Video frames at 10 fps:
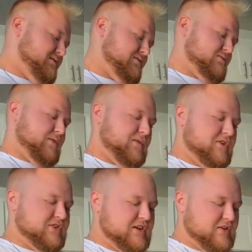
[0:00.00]

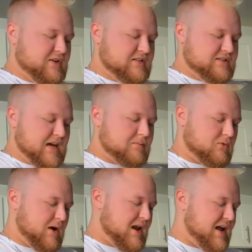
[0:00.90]
Refusing to accept
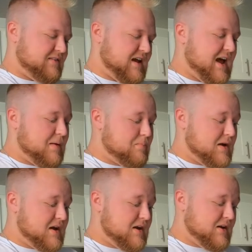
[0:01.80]
what has
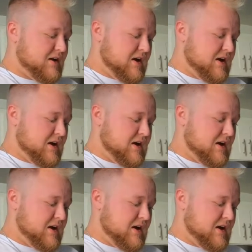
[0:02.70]
happened.